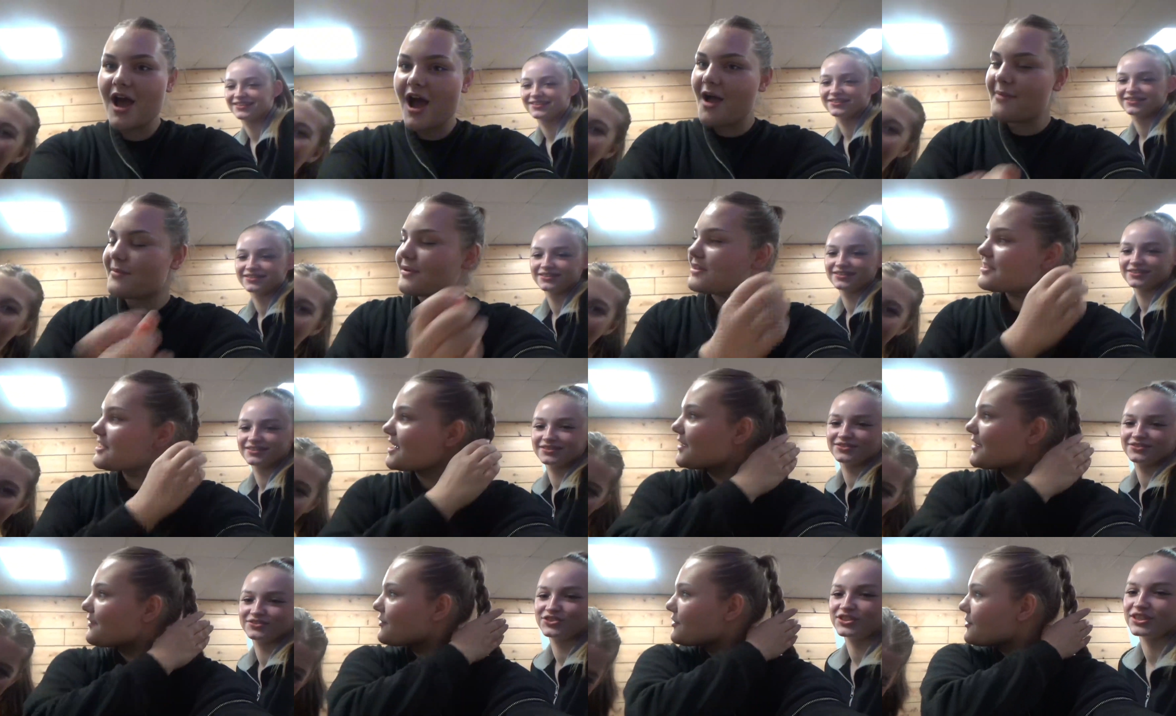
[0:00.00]
Speaker 1: I'm
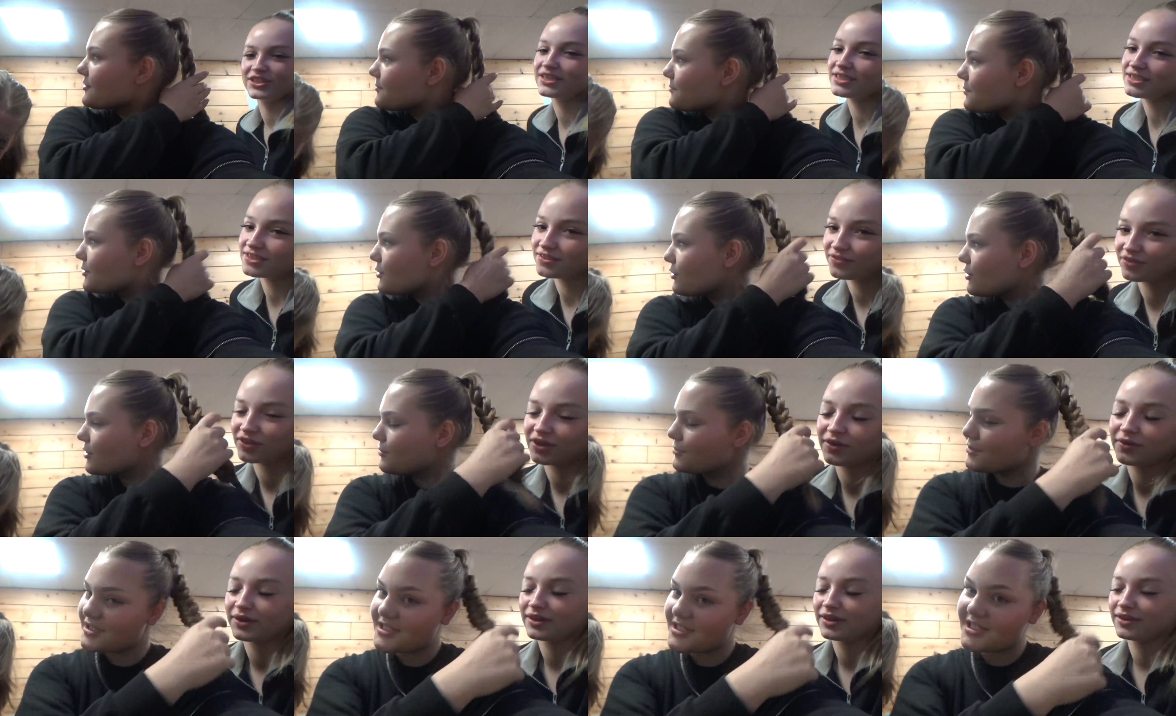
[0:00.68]
excited for She's
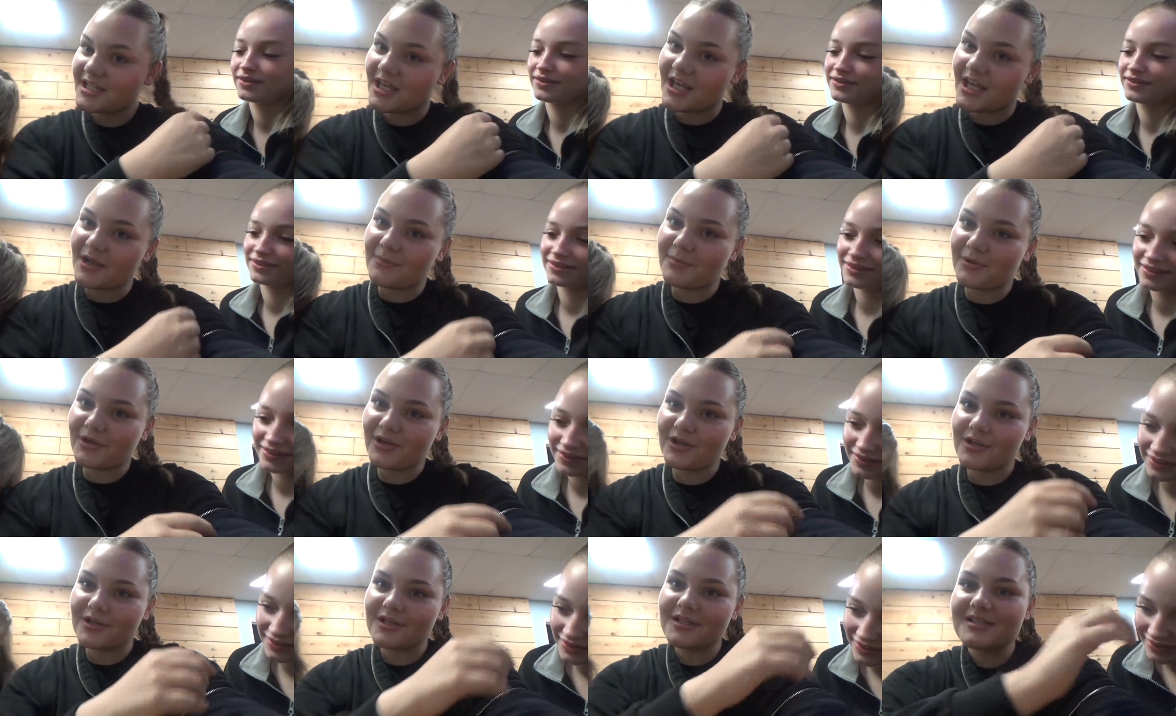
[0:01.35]
employment today
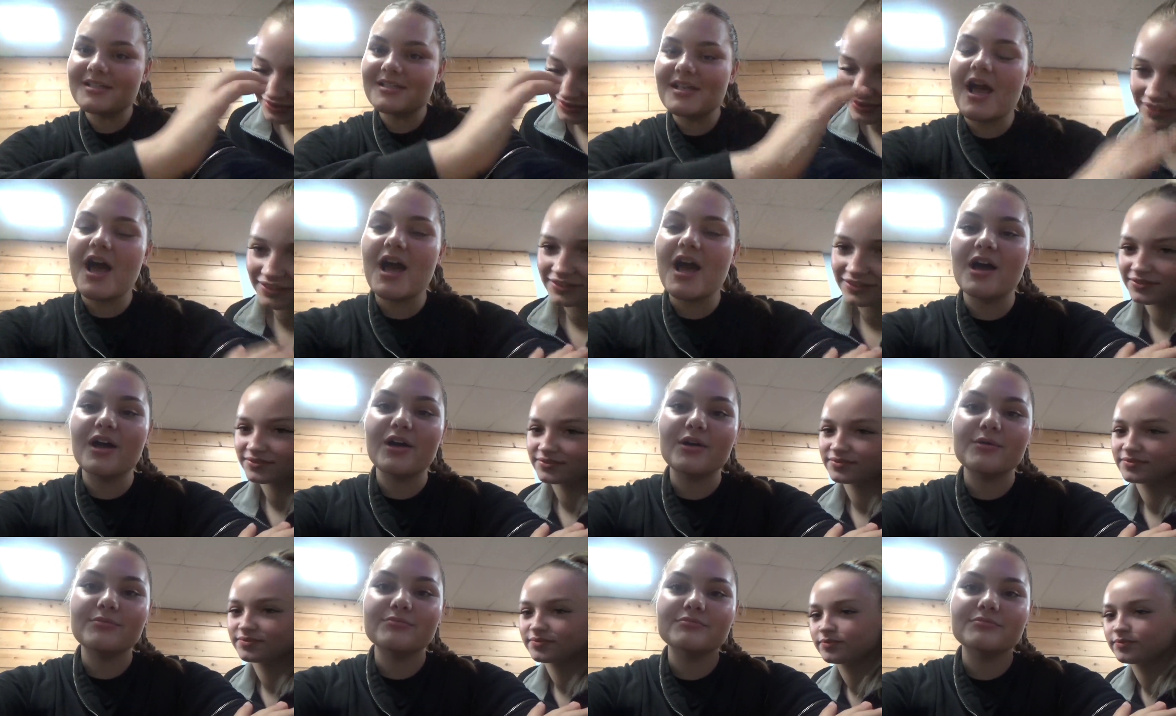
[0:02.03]
because.
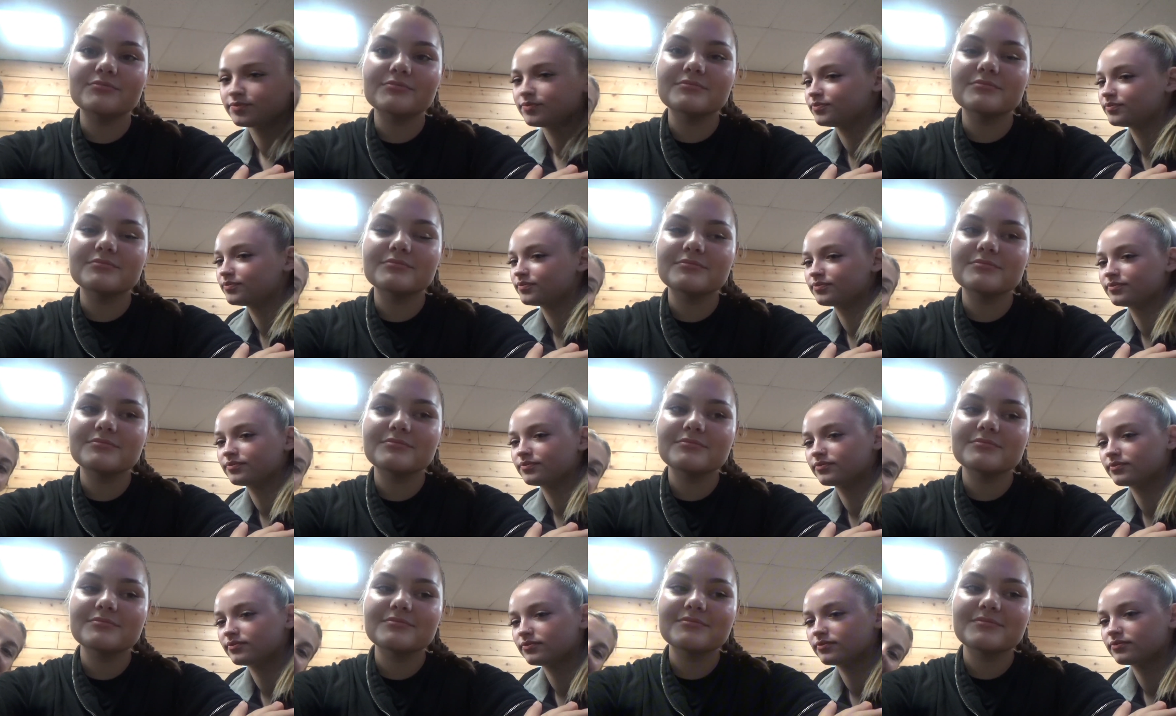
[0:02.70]
Um,
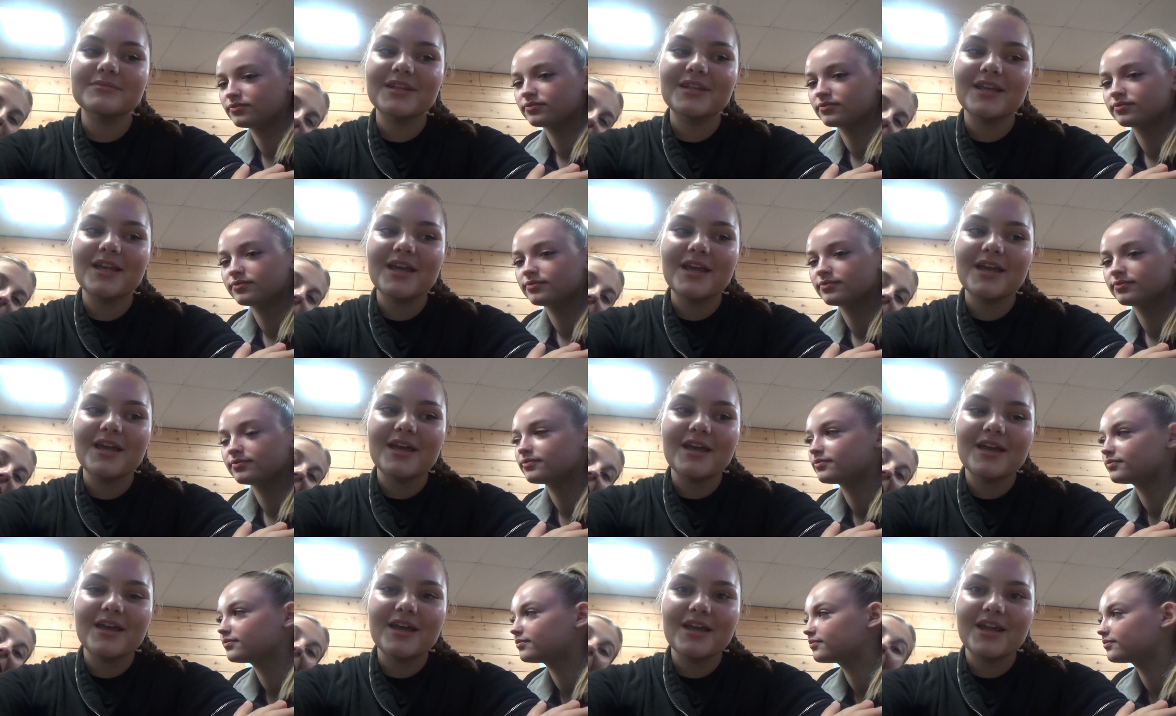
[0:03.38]

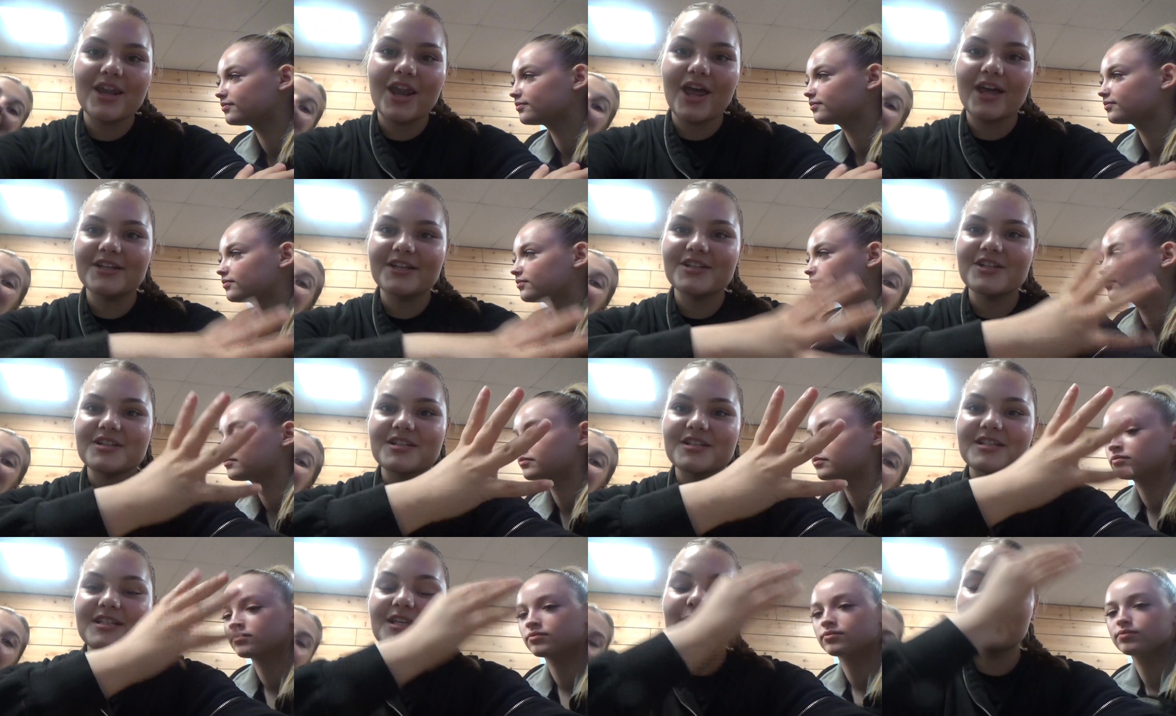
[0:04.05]
like
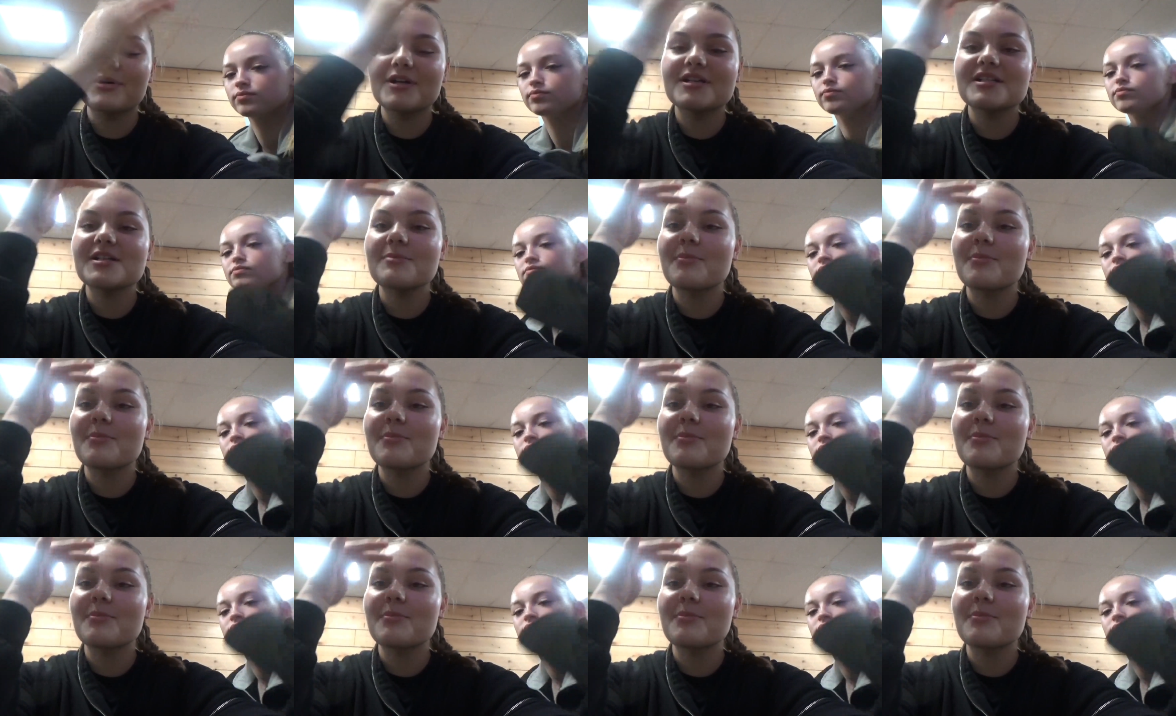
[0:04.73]
just to see what it's